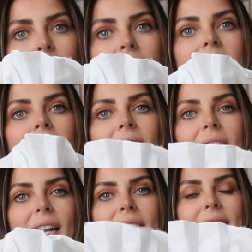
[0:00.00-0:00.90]
because they're like
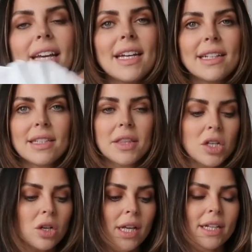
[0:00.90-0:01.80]
elasticated, so they're
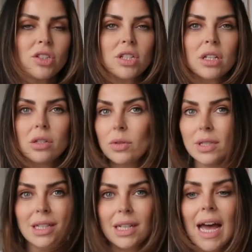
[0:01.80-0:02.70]
not like just loose
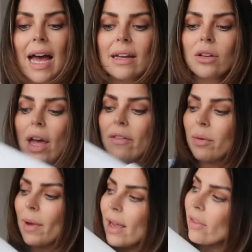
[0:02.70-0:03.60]
and gonna hang
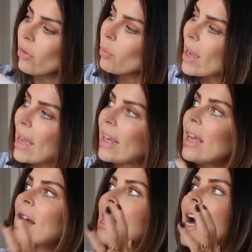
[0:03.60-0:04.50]
everywhere in the way.
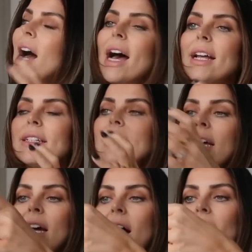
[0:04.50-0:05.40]
And
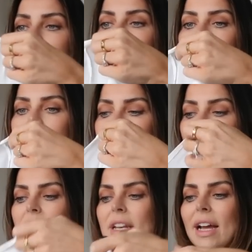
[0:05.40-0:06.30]
I loved
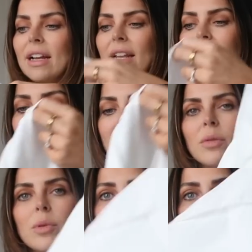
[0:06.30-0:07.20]
that the
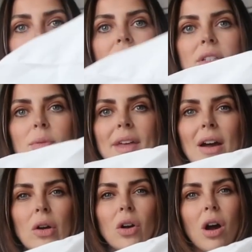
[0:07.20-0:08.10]
neckline was just
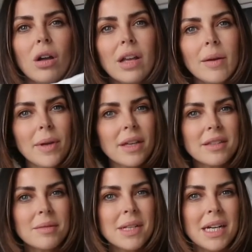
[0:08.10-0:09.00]
without a collar, because
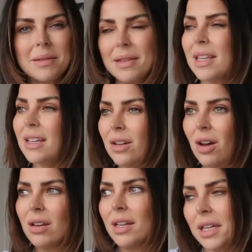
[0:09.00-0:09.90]
sometimes I think a
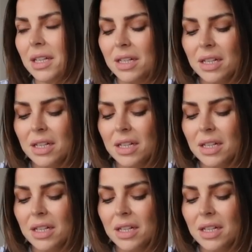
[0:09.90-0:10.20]
collar can